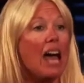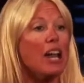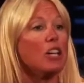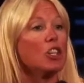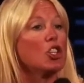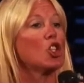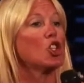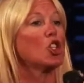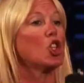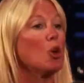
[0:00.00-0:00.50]
and
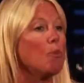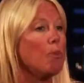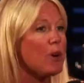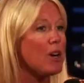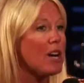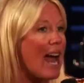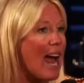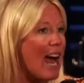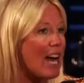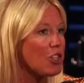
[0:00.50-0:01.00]
it's
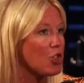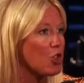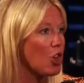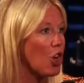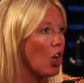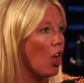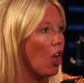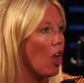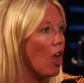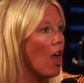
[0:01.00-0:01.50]

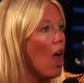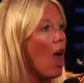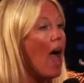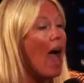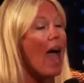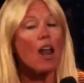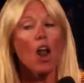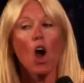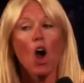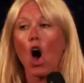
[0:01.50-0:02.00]
supernatural.
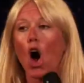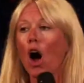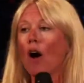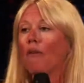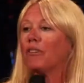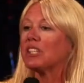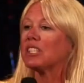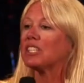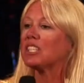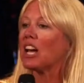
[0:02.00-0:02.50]
And all
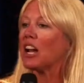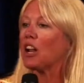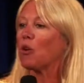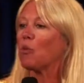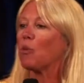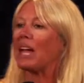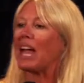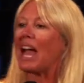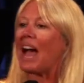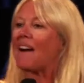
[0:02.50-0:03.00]
of a
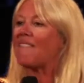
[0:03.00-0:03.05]
sudden, we